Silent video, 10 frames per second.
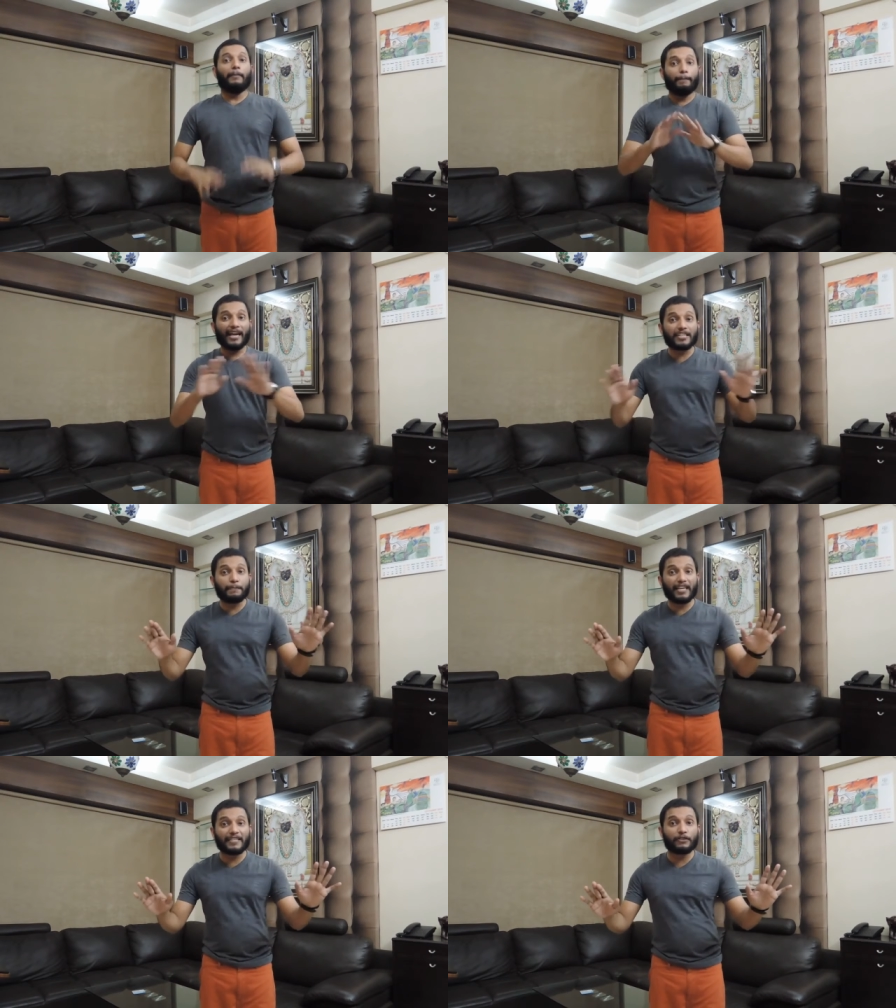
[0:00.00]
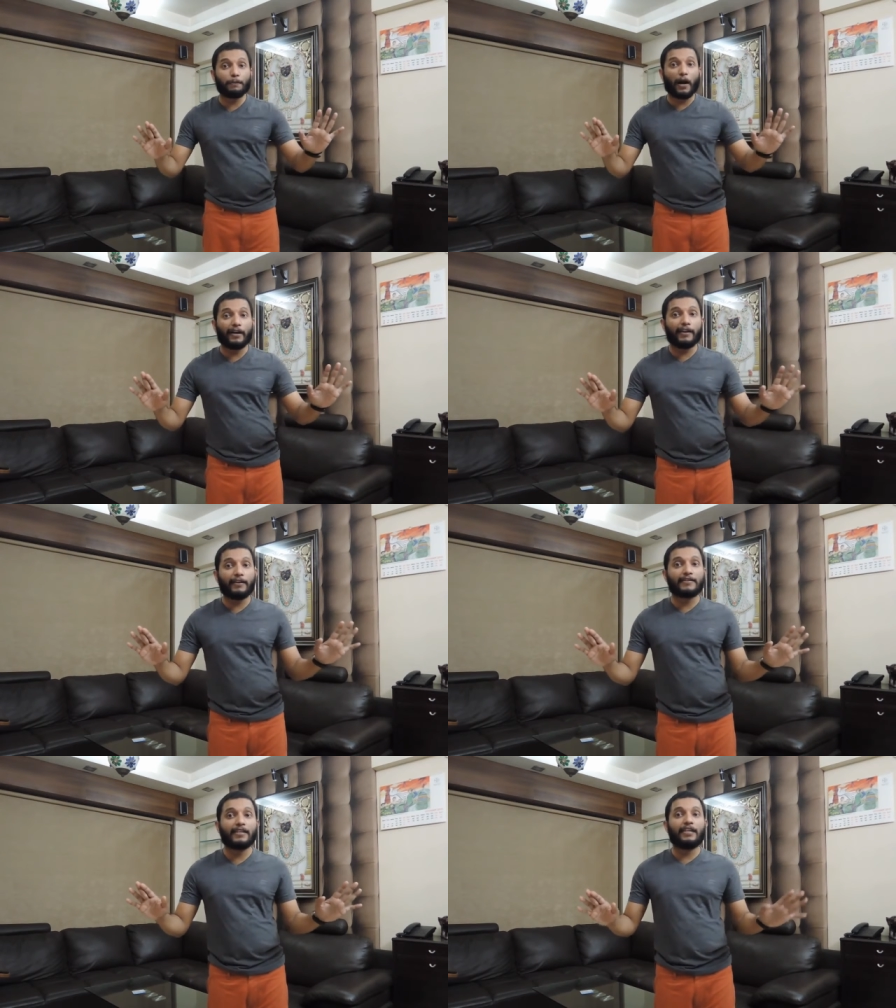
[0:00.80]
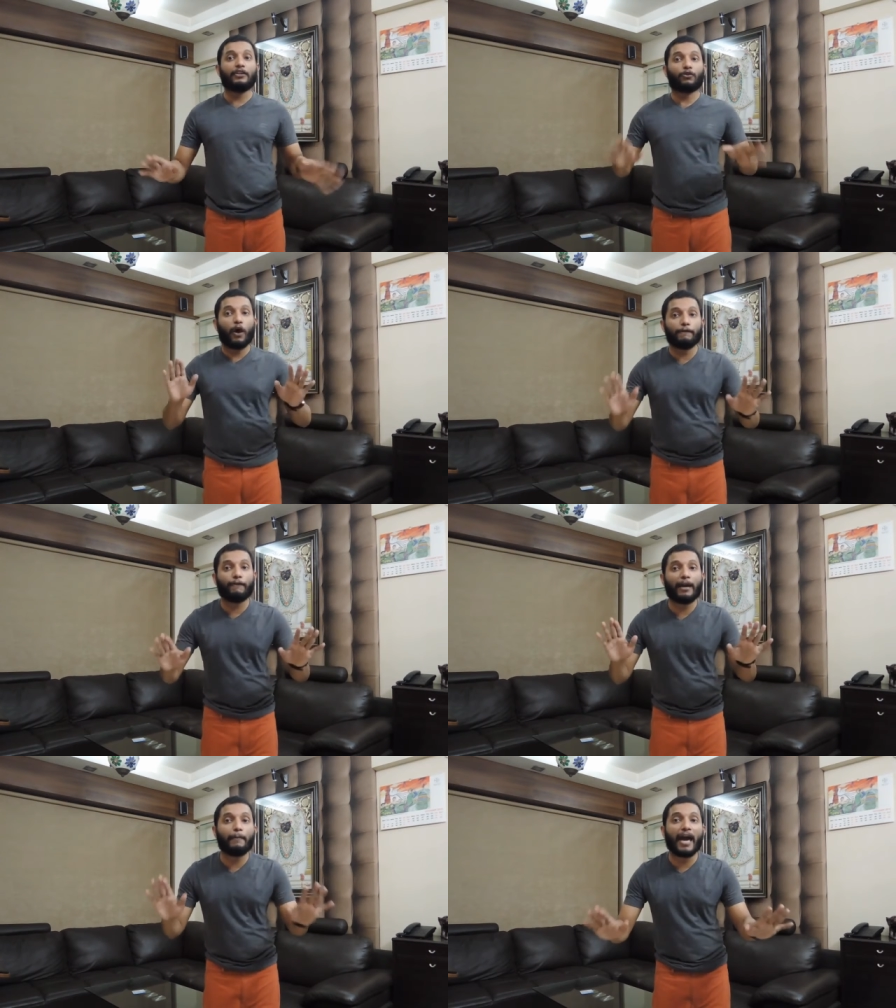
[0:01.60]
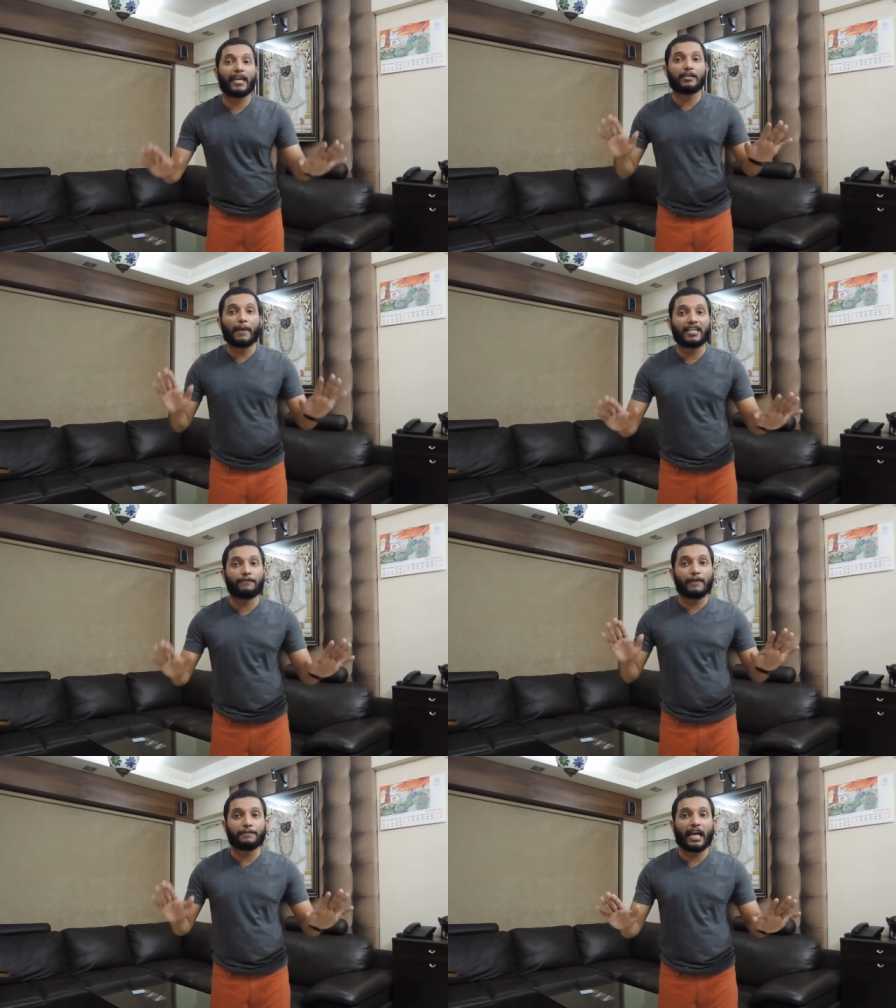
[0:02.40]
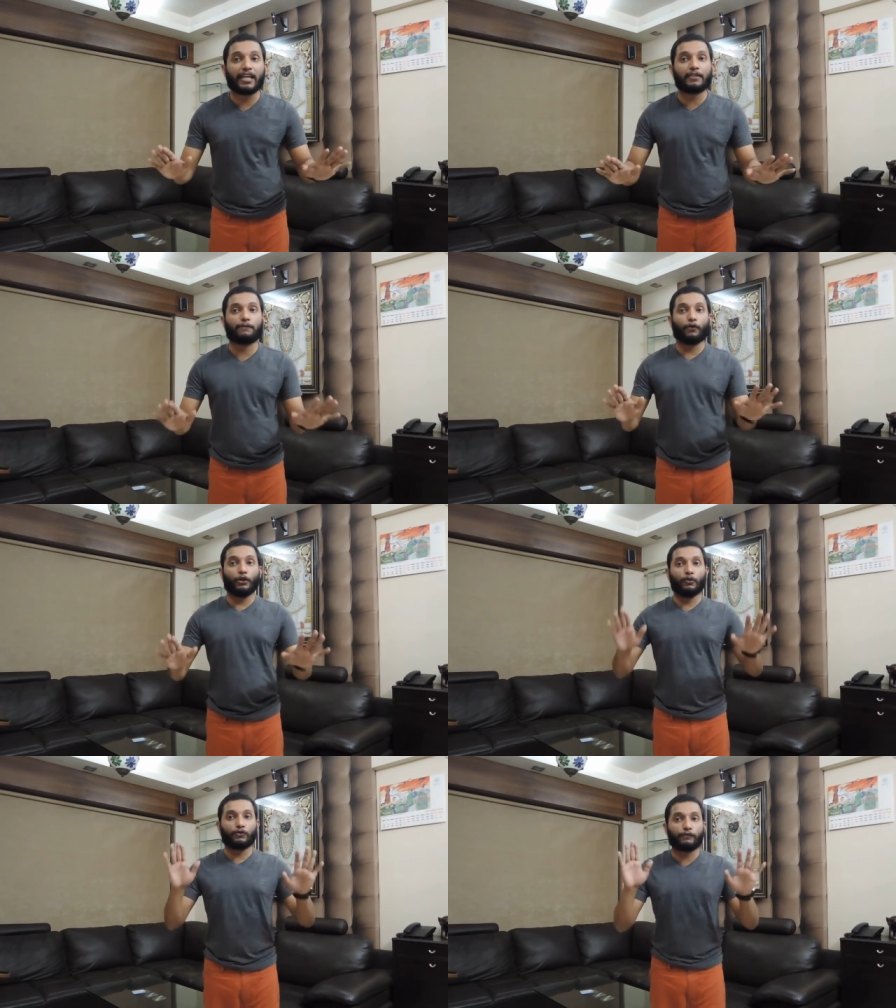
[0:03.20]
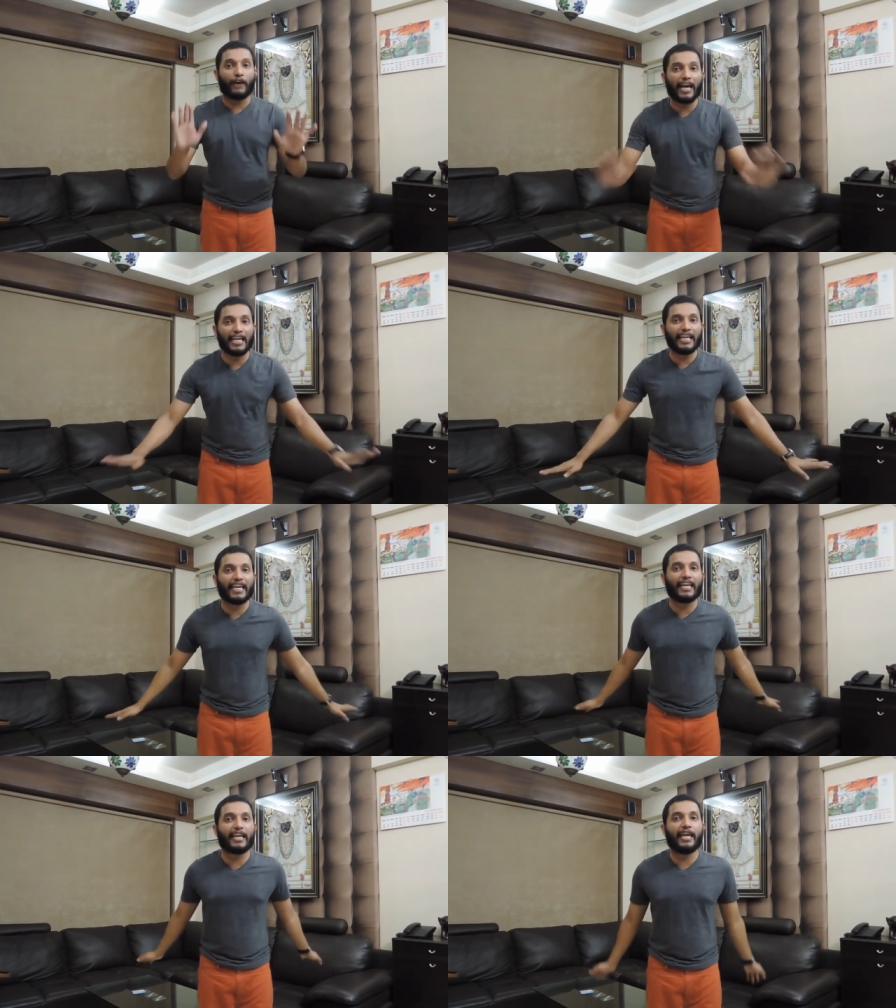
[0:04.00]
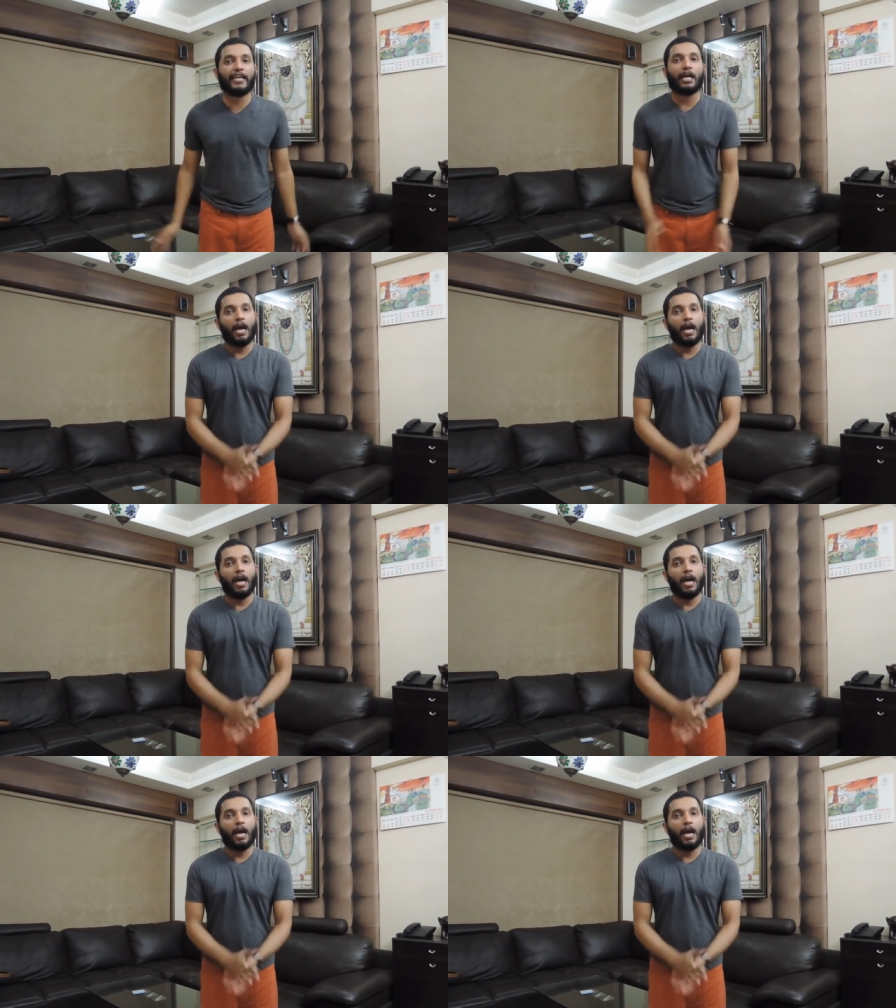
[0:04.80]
best places to party in the city, top 5 marriage match websites for you to finally get laid,